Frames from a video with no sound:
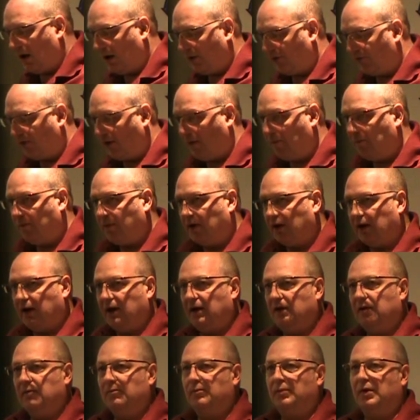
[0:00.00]

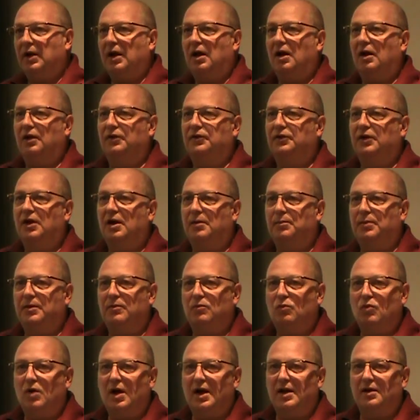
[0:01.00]
assembling plant up
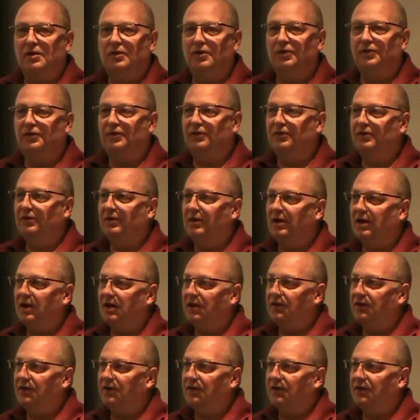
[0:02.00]
in Wales